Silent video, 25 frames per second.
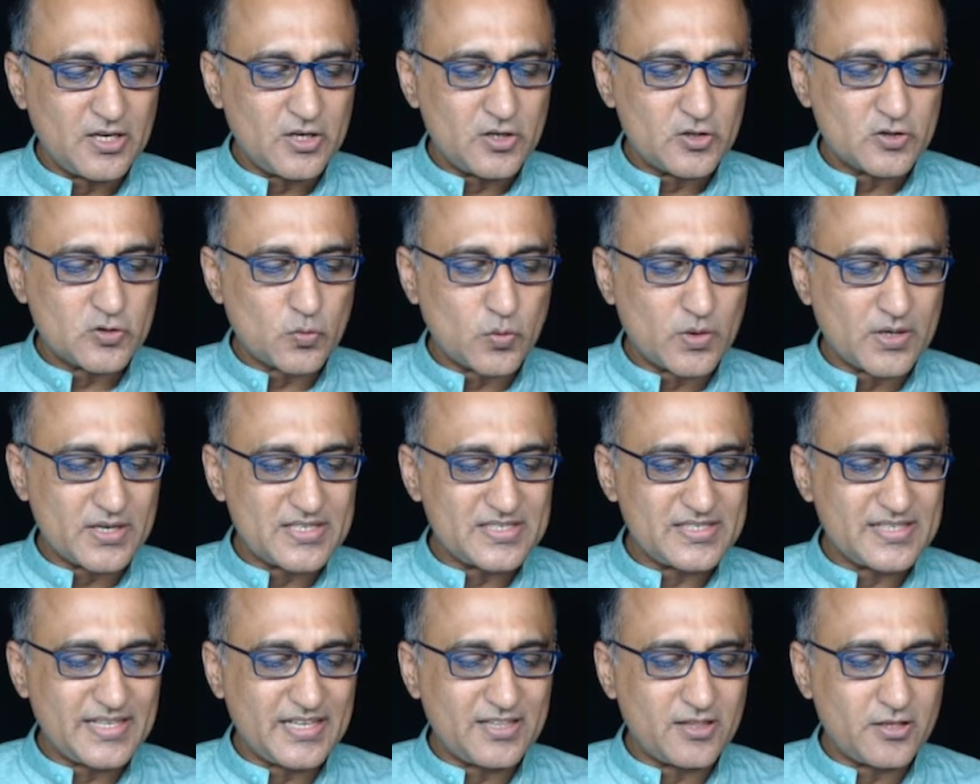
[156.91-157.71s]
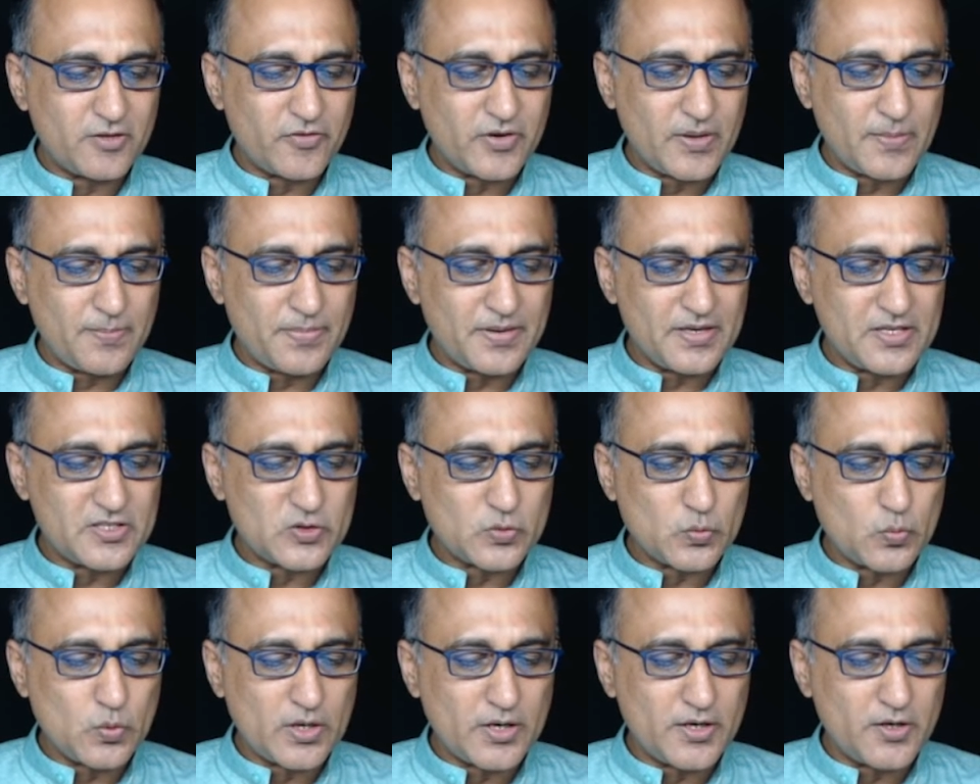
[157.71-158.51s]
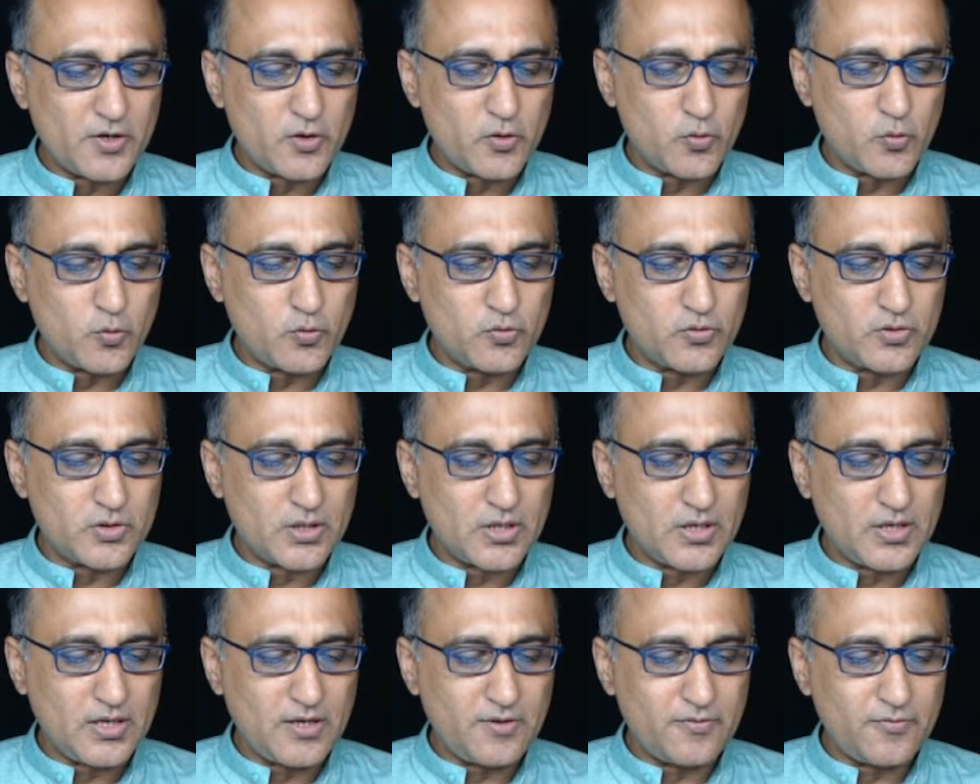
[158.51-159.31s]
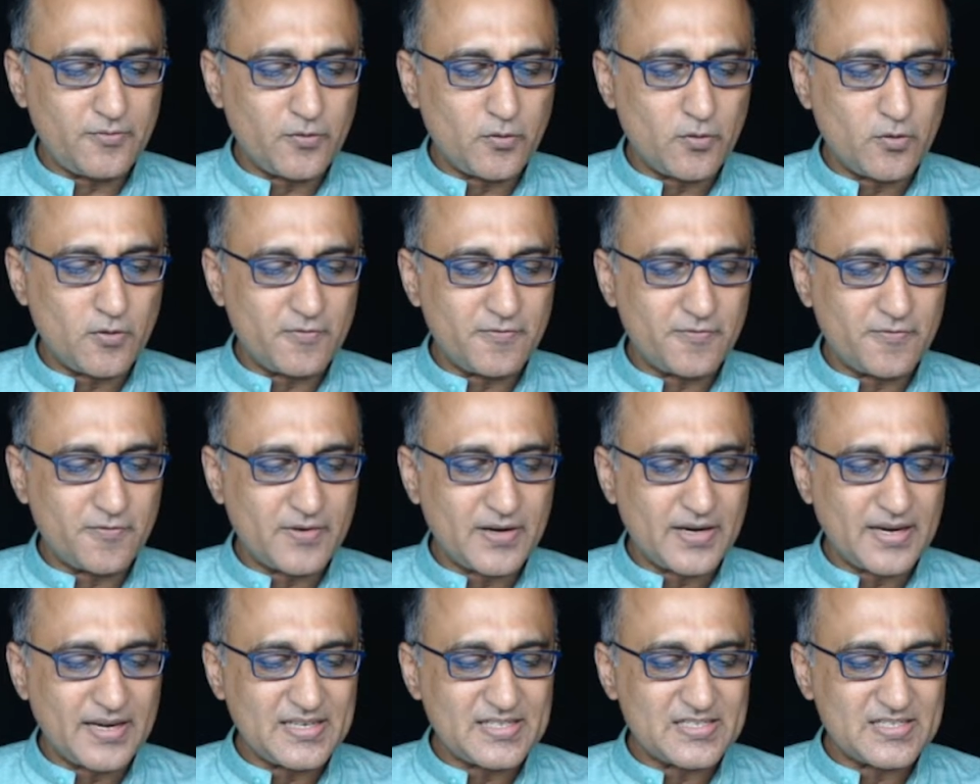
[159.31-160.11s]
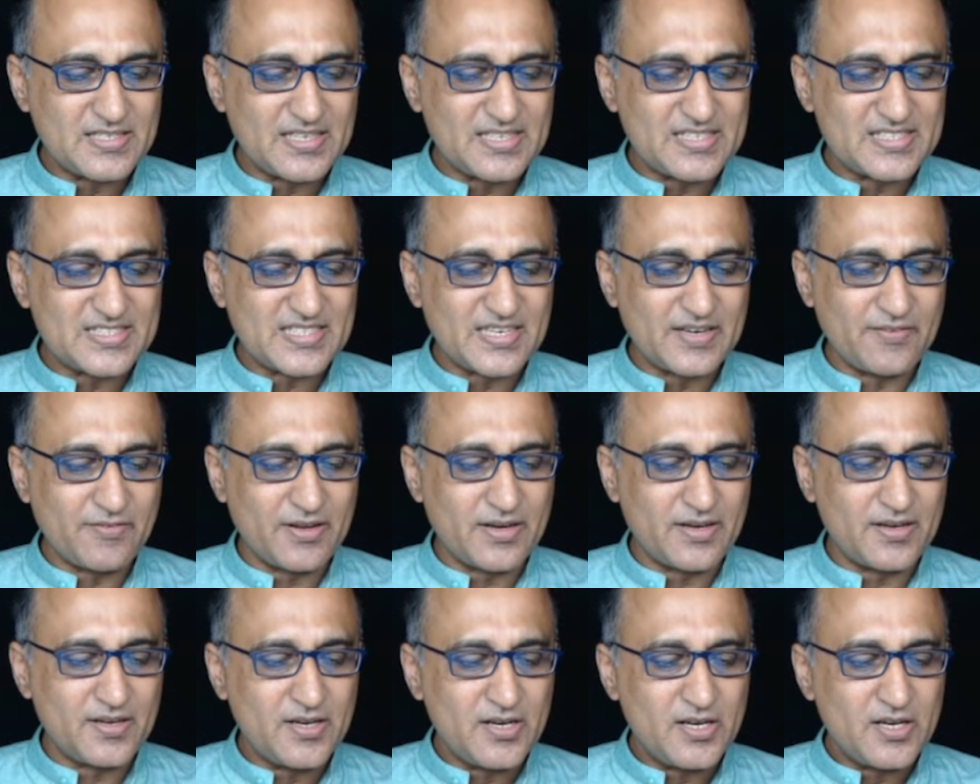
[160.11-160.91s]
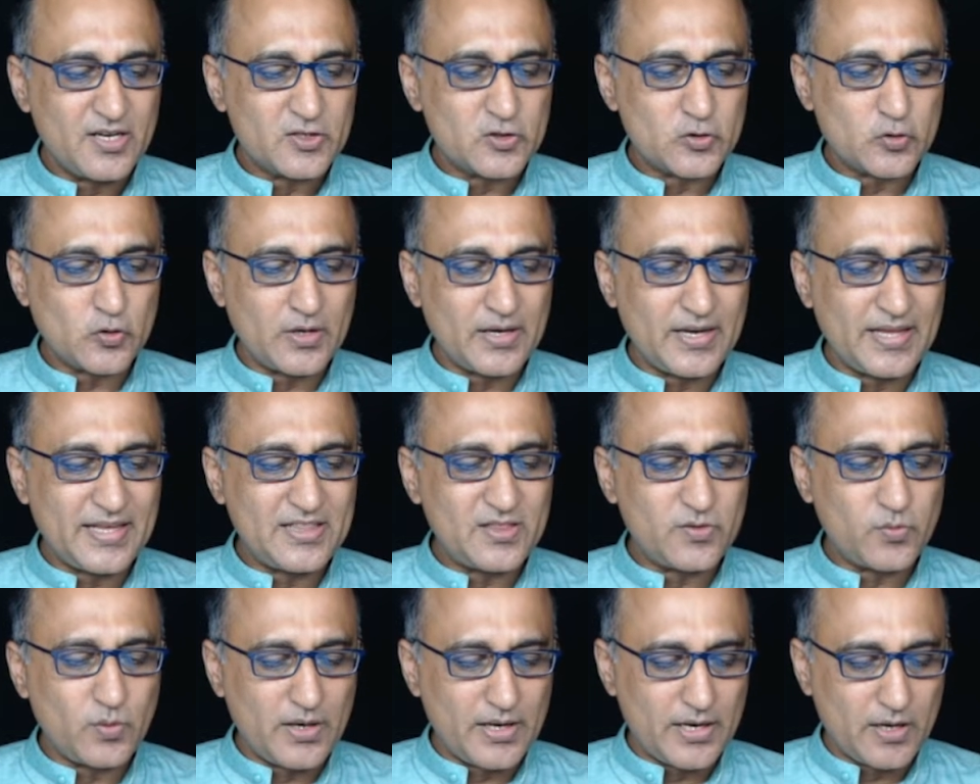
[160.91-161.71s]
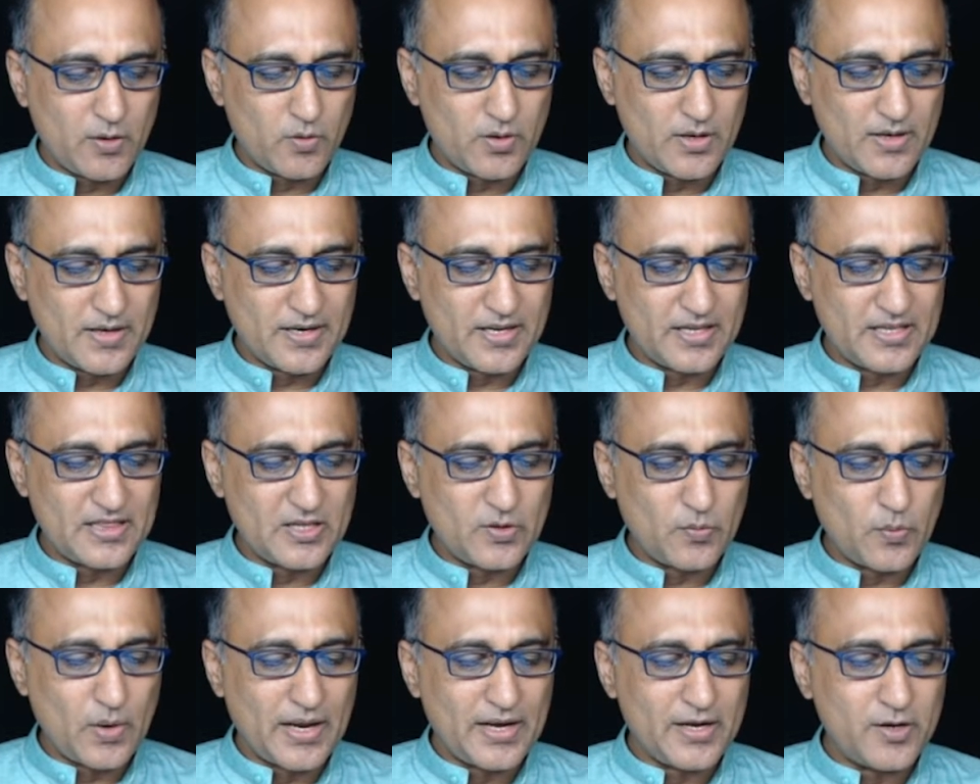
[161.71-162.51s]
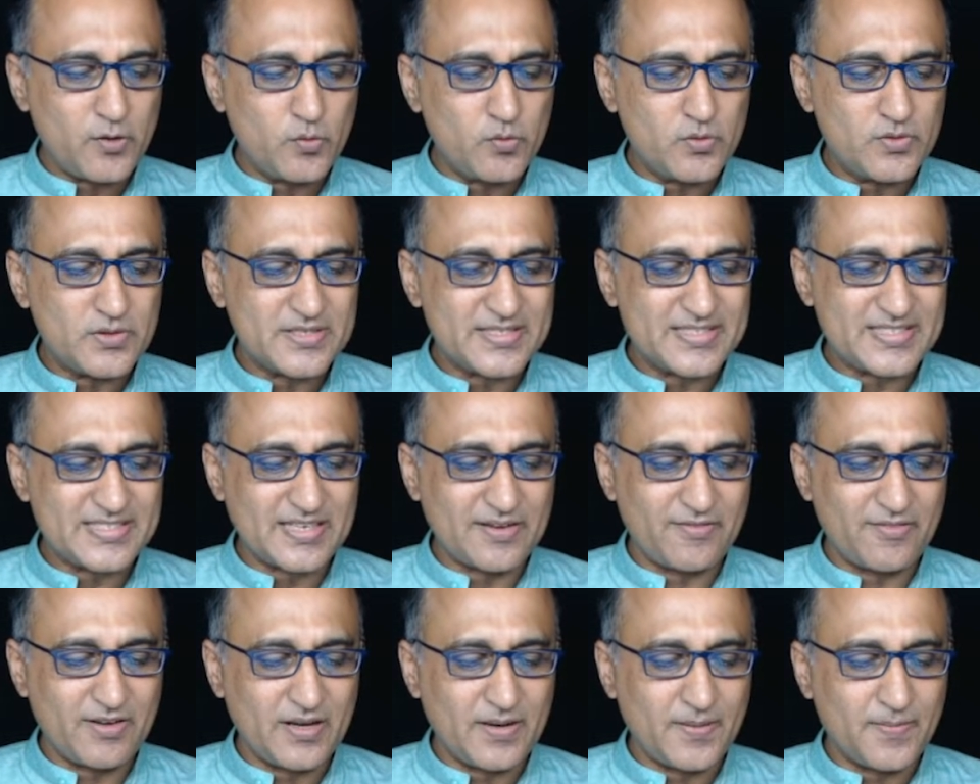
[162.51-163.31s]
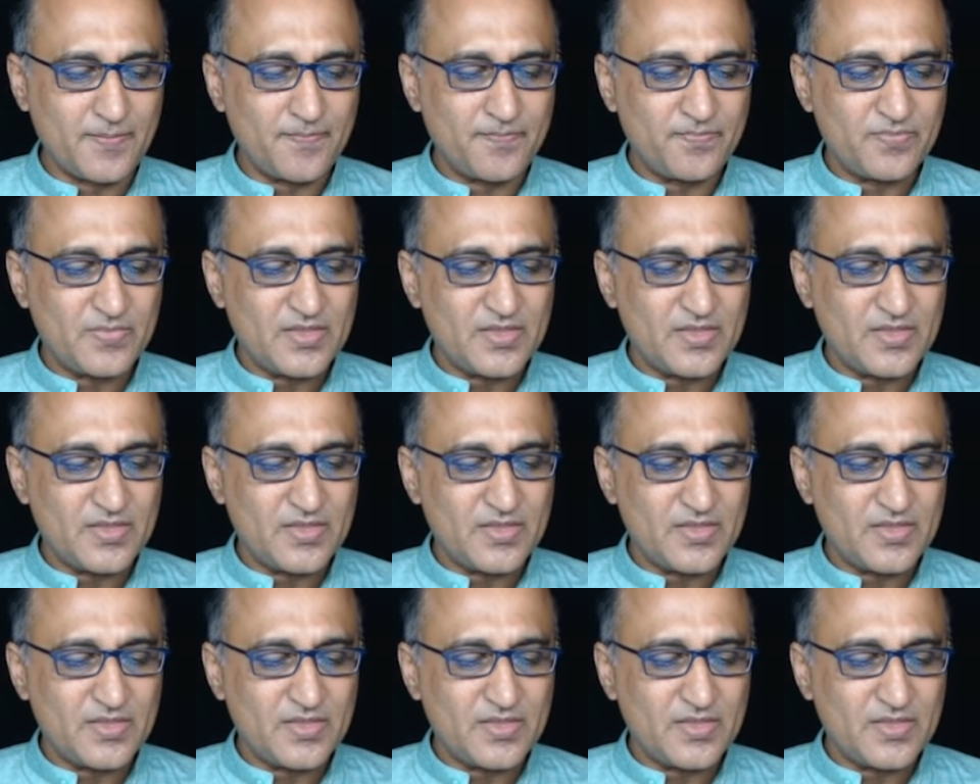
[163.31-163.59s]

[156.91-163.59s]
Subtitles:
So what is length of empress? 1, 2, 3, 4, 5, 6, 7. So length will now contain the value 7.